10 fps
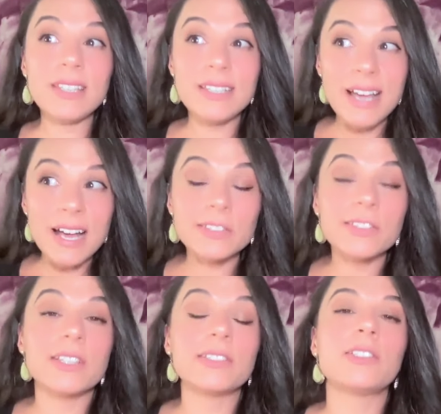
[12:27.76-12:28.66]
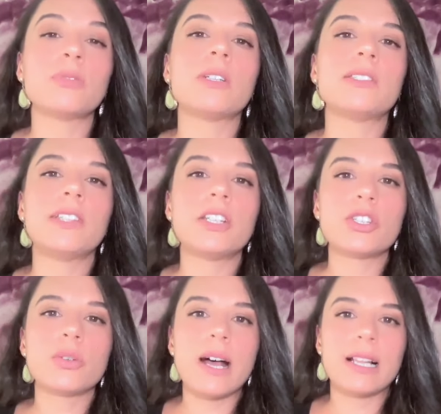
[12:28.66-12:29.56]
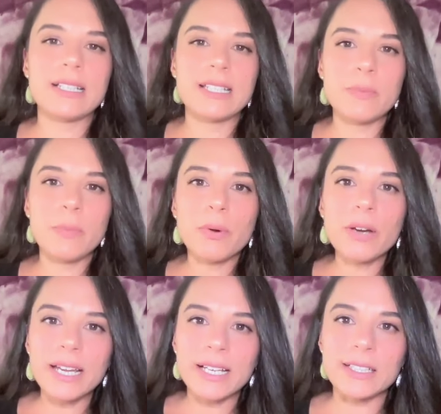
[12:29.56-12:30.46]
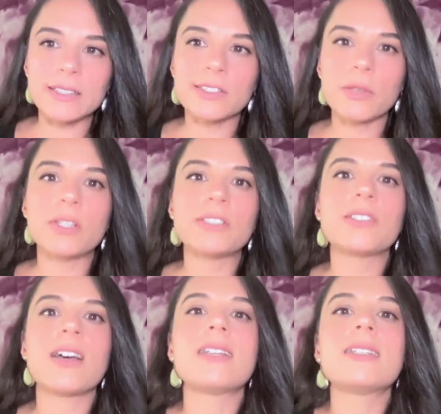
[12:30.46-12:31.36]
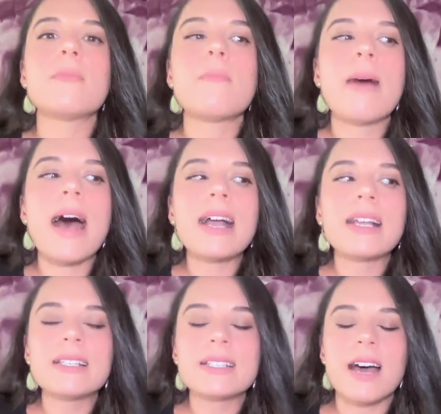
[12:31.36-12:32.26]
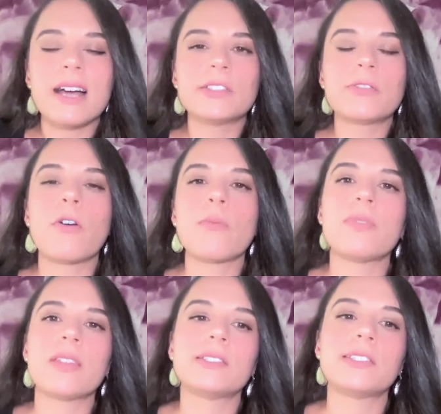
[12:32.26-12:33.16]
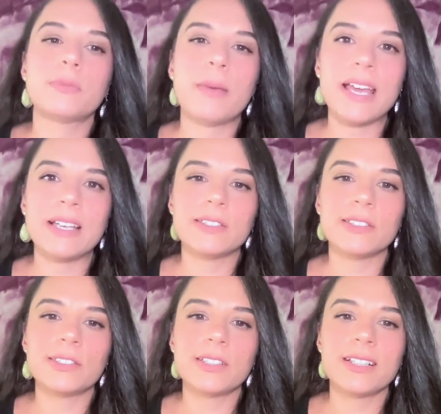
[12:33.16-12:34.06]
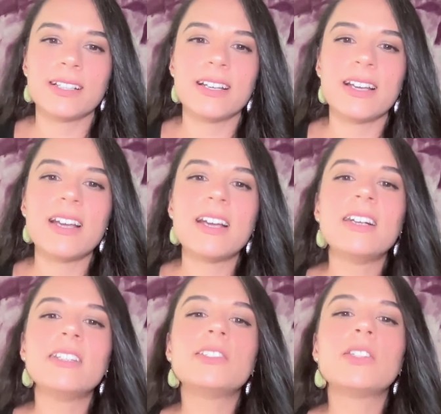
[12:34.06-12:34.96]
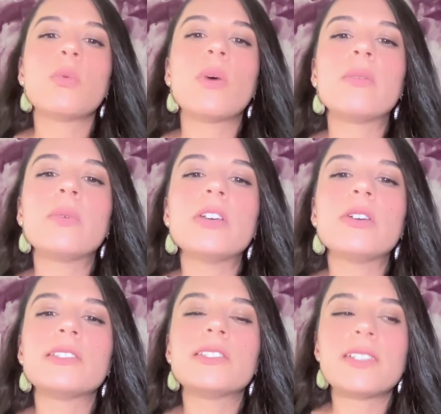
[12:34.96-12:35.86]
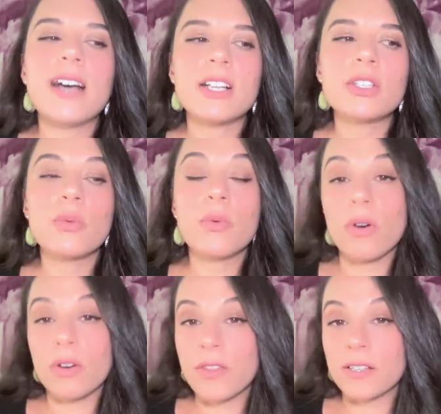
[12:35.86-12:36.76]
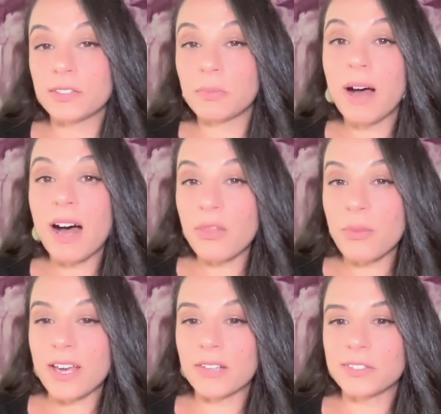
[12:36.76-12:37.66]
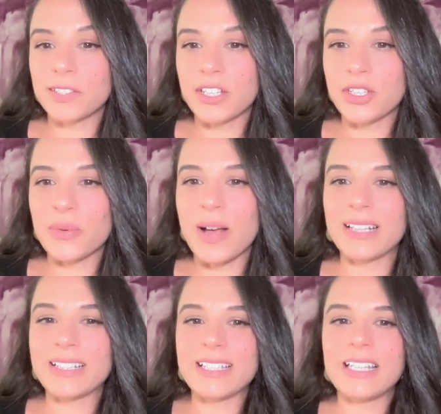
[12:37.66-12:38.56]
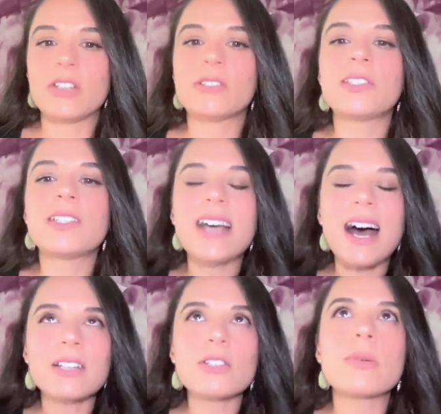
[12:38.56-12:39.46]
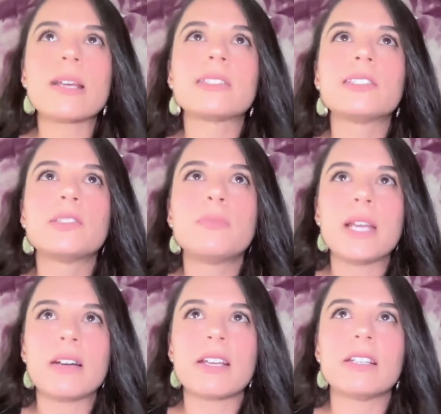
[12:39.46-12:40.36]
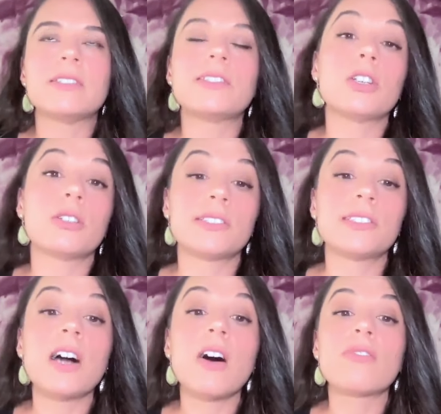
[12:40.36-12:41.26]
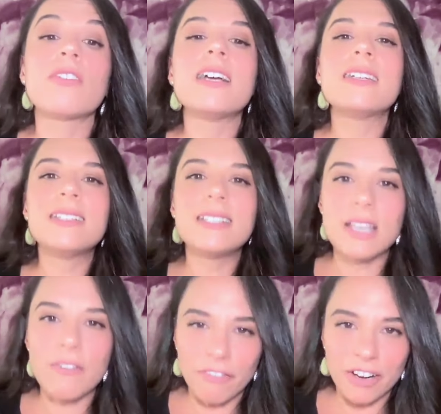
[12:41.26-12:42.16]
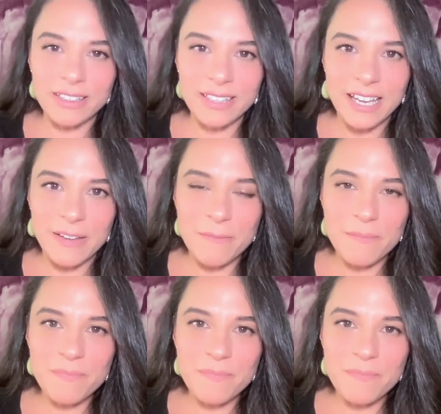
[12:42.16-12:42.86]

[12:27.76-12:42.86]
Yes, this is what sensuality brings, and we start to magnetize from this space. So when we start to walk this pathway of sensuality, you start to experience yourself differently.